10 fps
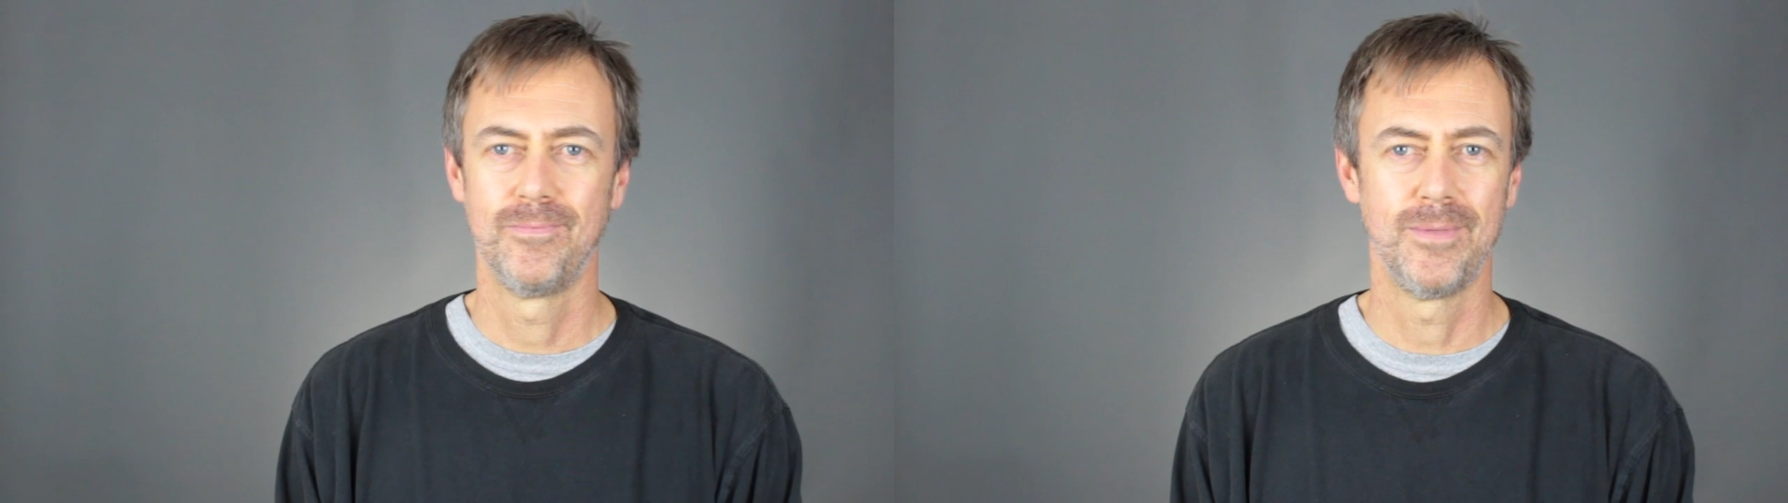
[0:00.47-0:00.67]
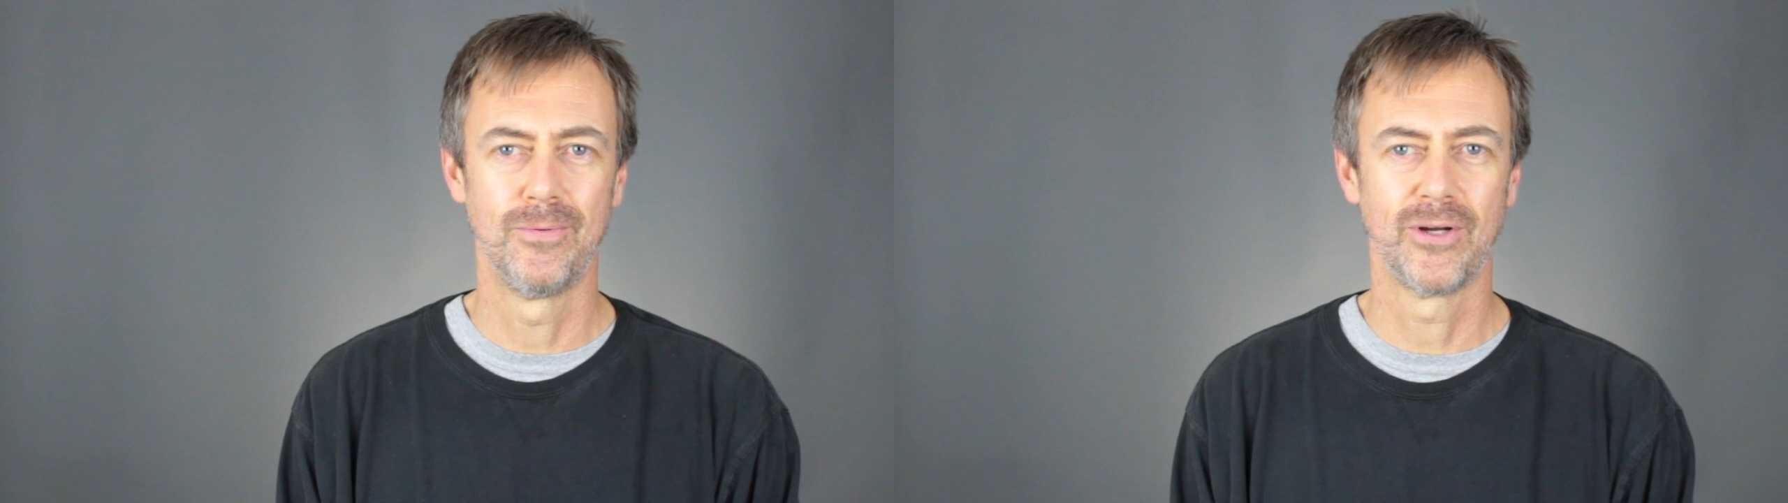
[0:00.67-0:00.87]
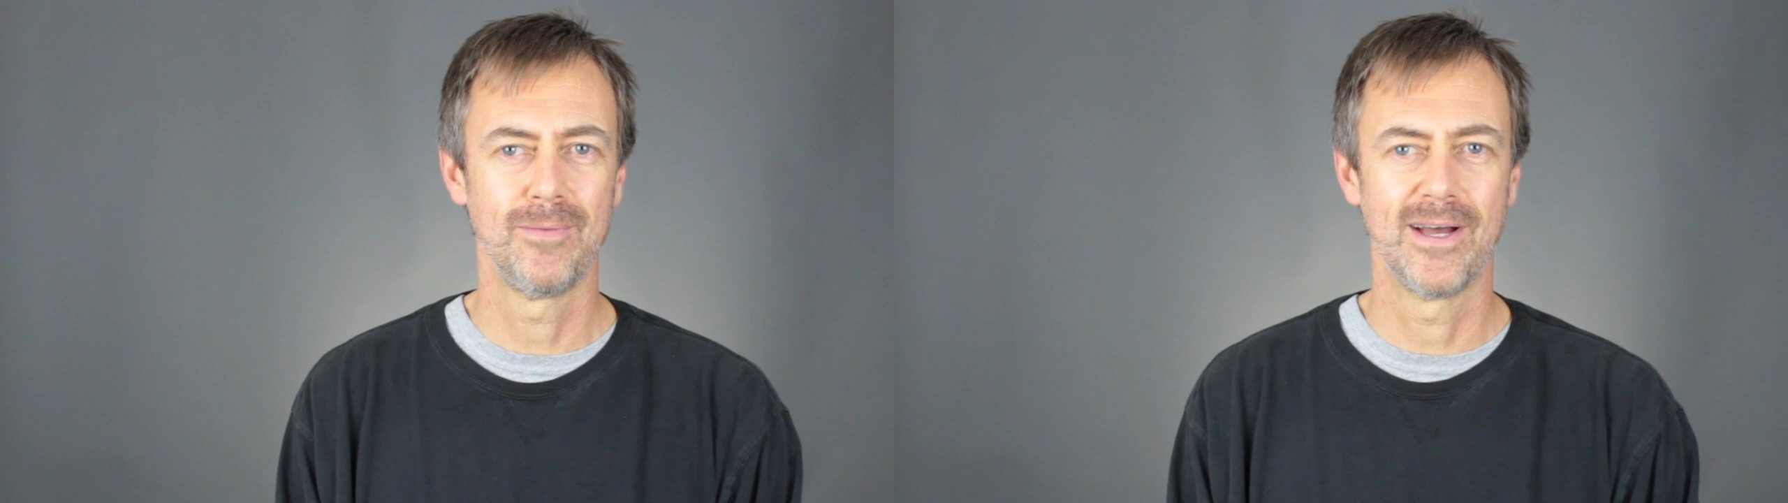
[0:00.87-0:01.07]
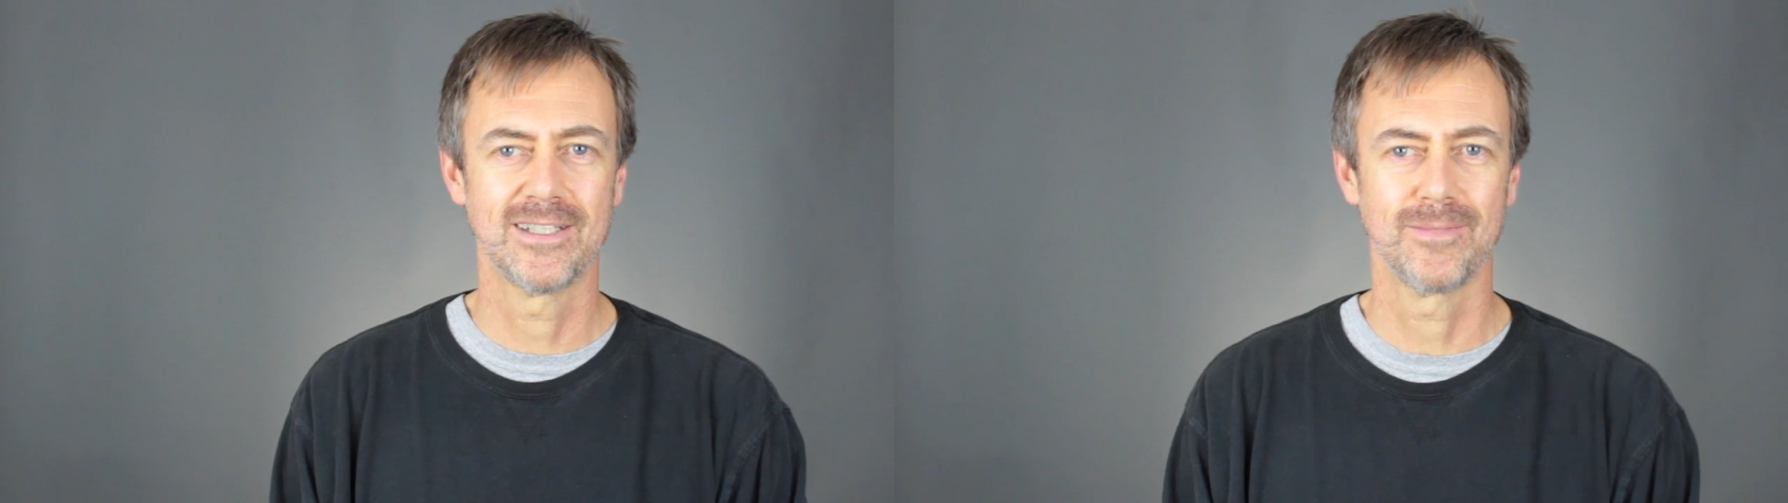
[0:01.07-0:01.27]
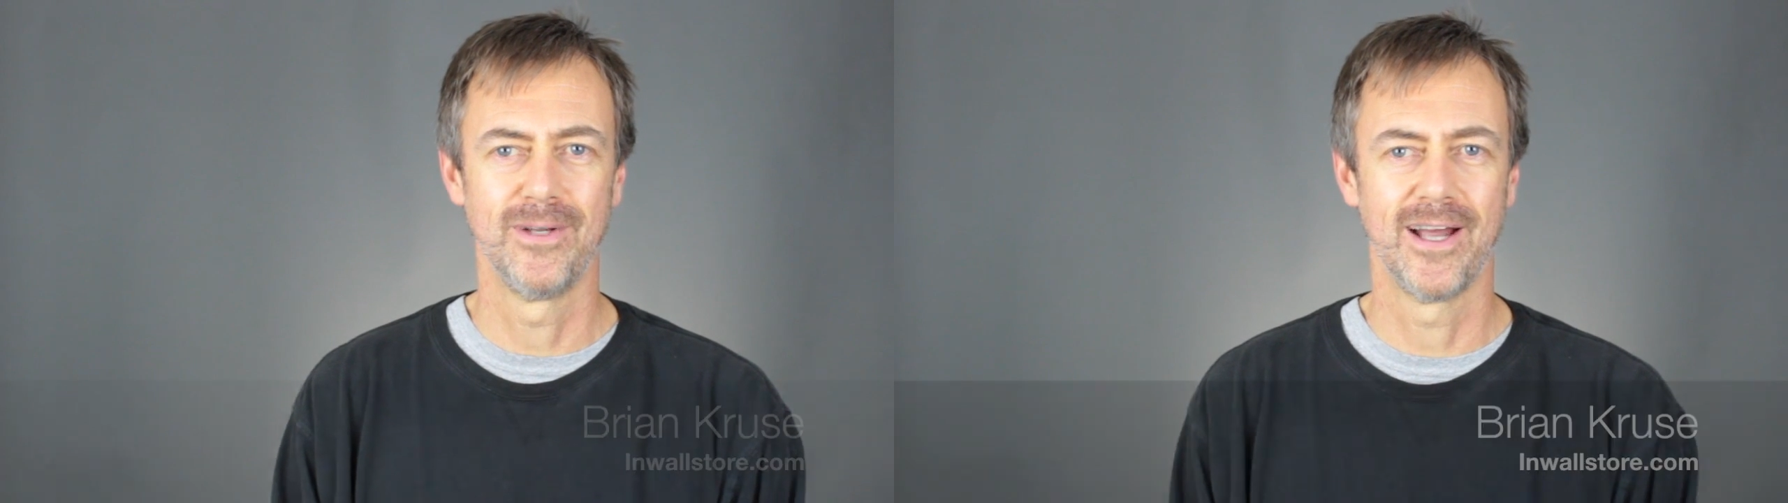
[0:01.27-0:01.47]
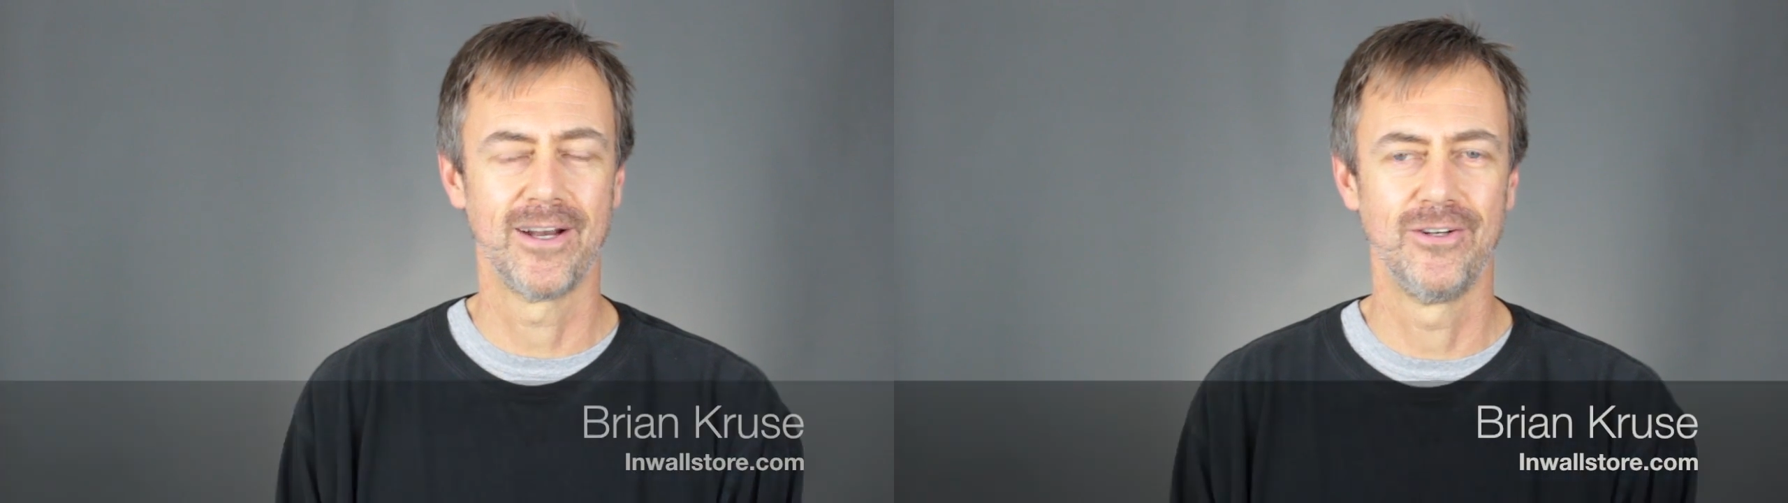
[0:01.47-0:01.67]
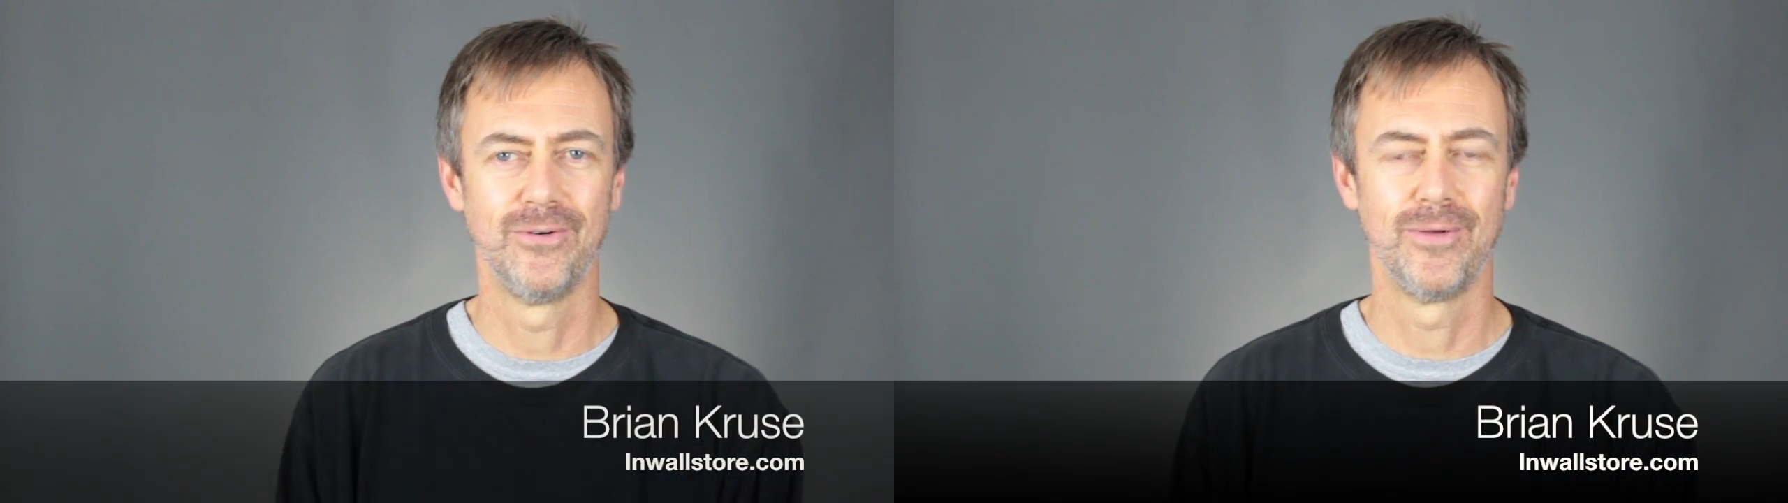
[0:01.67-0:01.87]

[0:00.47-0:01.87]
People keep asking me how to do